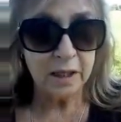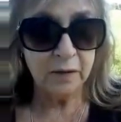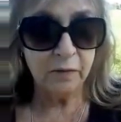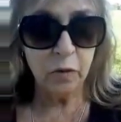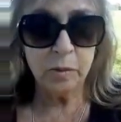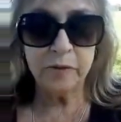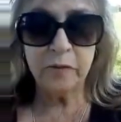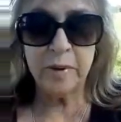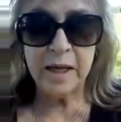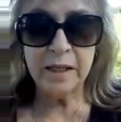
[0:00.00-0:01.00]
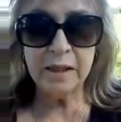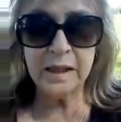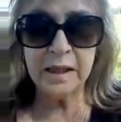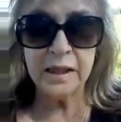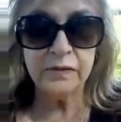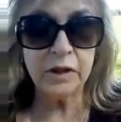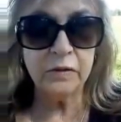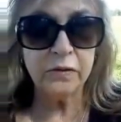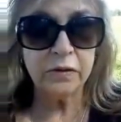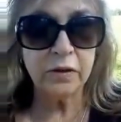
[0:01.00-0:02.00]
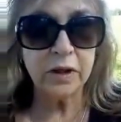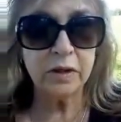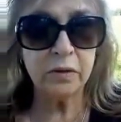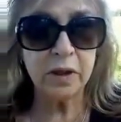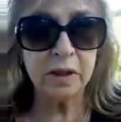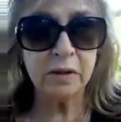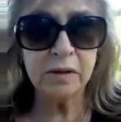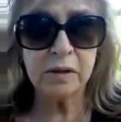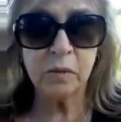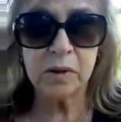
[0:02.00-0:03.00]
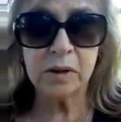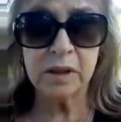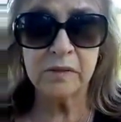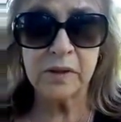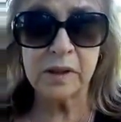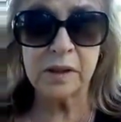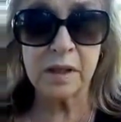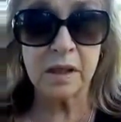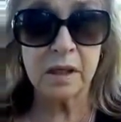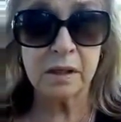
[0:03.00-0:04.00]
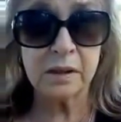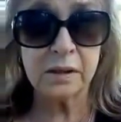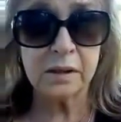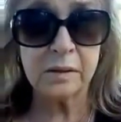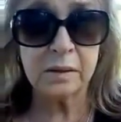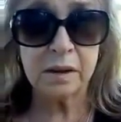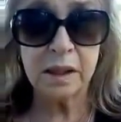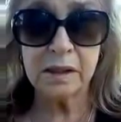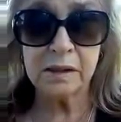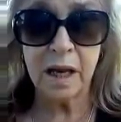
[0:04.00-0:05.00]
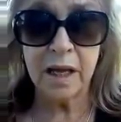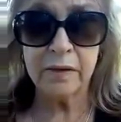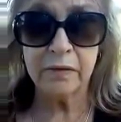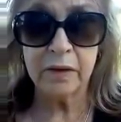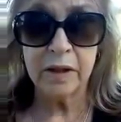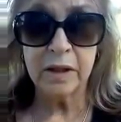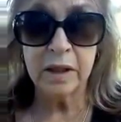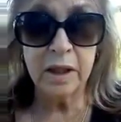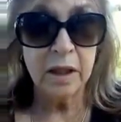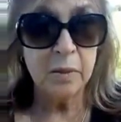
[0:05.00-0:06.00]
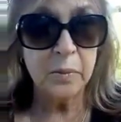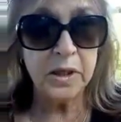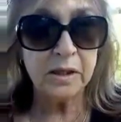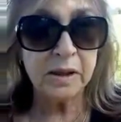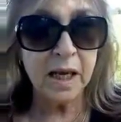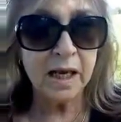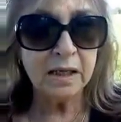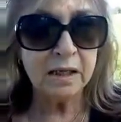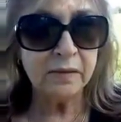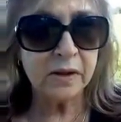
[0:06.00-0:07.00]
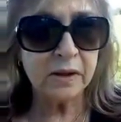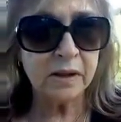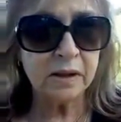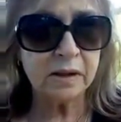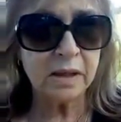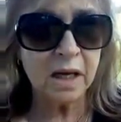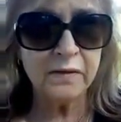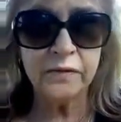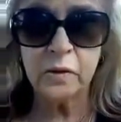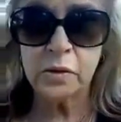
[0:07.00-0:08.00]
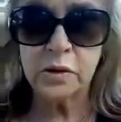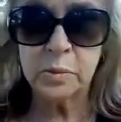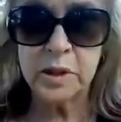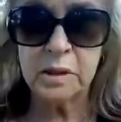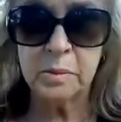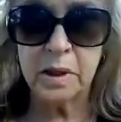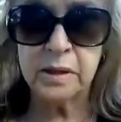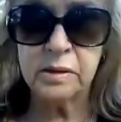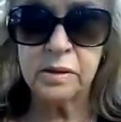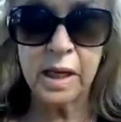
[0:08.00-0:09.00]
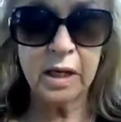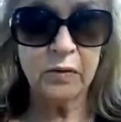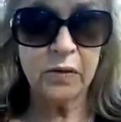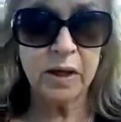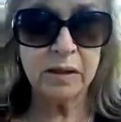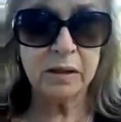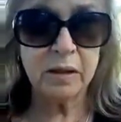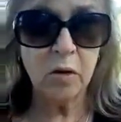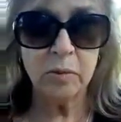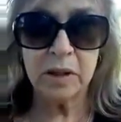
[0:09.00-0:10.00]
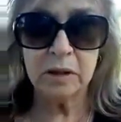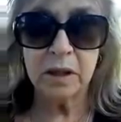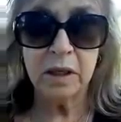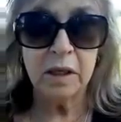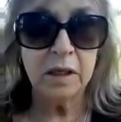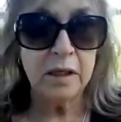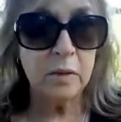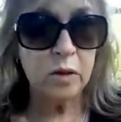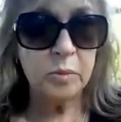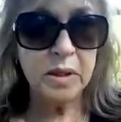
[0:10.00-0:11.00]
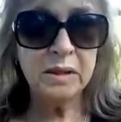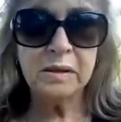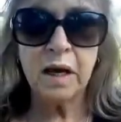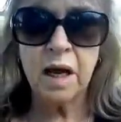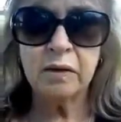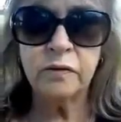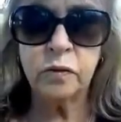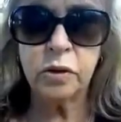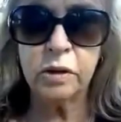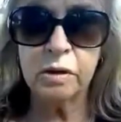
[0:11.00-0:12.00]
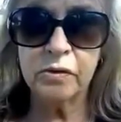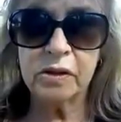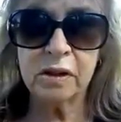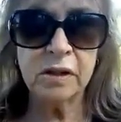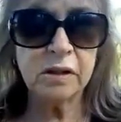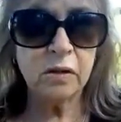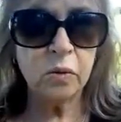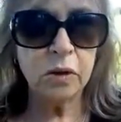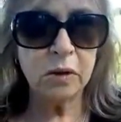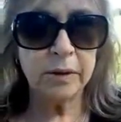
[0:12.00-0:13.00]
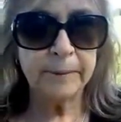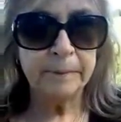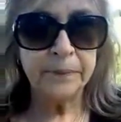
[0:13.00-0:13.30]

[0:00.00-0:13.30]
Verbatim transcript: in the form of a man, and he lived here for 33 years and lived a sinless life. Because he had to live a sinless life in order to be the blood sacrifice atonement that would appease God for the sins of the world.